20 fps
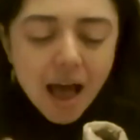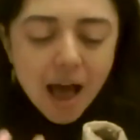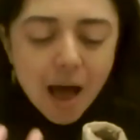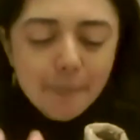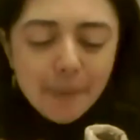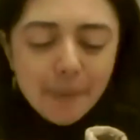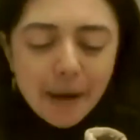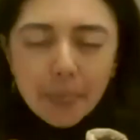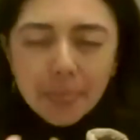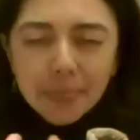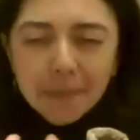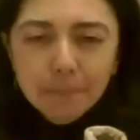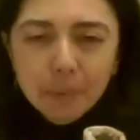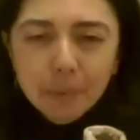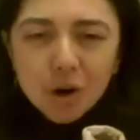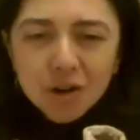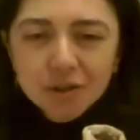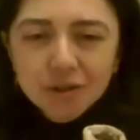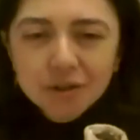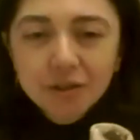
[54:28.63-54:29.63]
about the
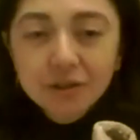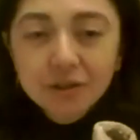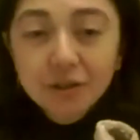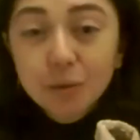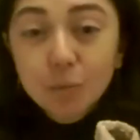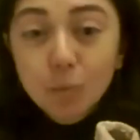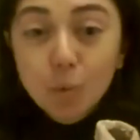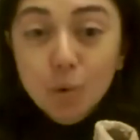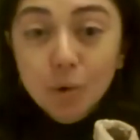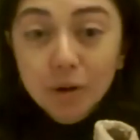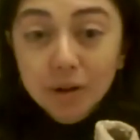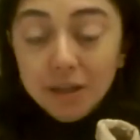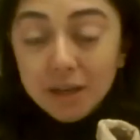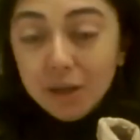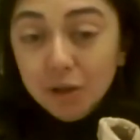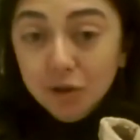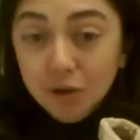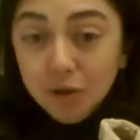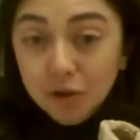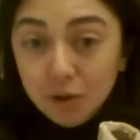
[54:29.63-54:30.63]
person that wore
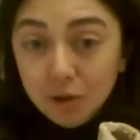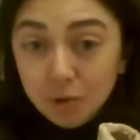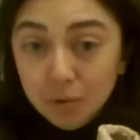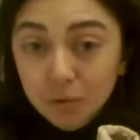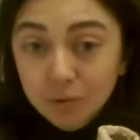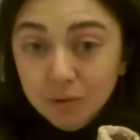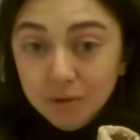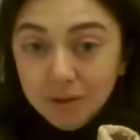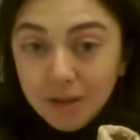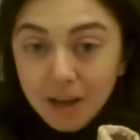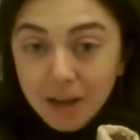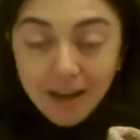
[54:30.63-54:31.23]
these shoes.